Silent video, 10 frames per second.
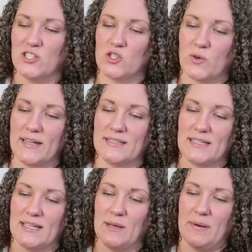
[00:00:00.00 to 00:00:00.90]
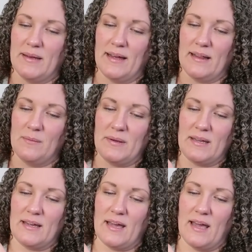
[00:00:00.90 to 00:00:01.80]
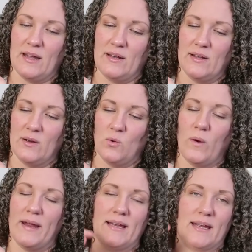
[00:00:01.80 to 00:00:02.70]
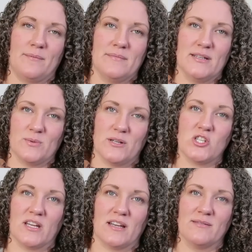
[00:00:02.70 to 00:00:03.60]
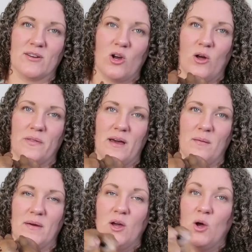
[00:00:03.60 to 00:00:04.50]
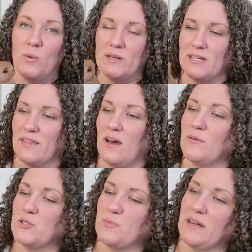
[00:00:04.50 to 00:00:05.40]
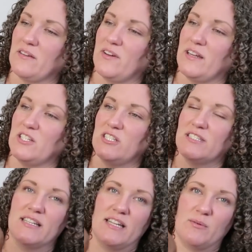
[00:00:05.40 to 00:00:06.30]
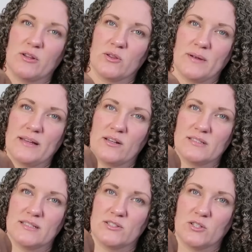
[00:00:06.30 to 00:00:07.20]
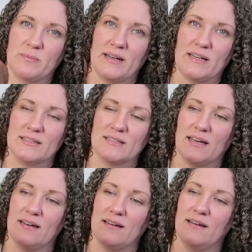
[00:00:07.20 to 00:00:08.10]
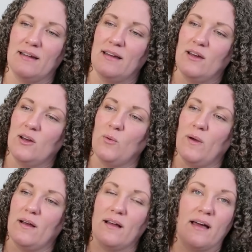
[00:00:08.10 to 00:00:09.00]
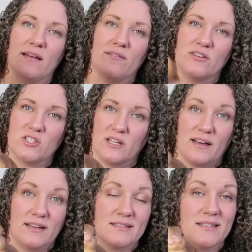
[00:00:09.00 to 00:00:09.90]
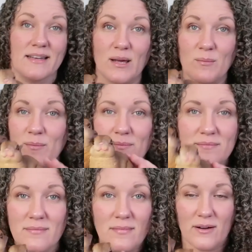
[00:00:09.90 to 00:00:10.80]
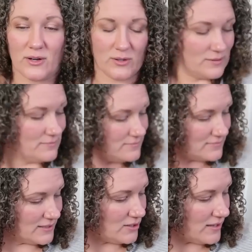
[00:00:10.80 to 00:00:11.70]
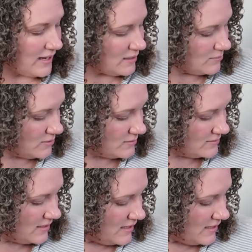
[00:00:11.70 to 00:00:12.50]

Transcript: Tracy, Penelope, and Wendy is what she called them, which I thought was pretty funny. She said they were 3 little sister bunnies, and well, I love that she likes to name her little animal